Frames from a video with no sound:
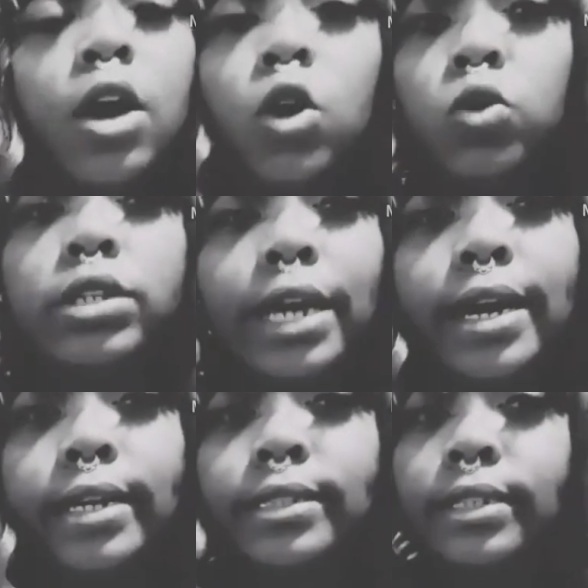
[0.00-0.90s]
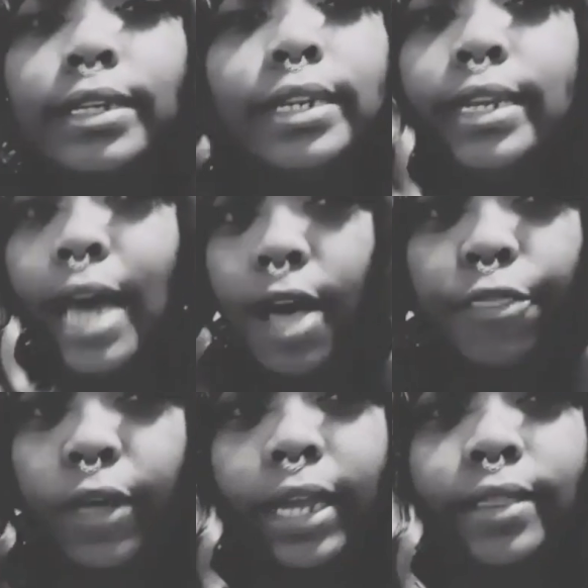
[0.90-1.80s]
who does
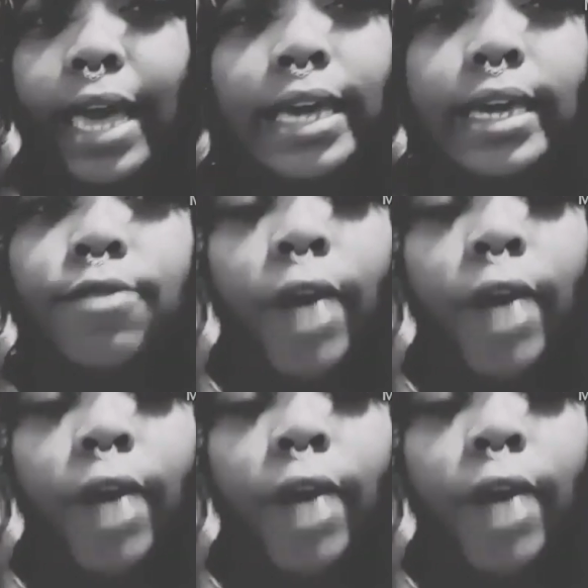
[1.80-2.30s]
nothing that he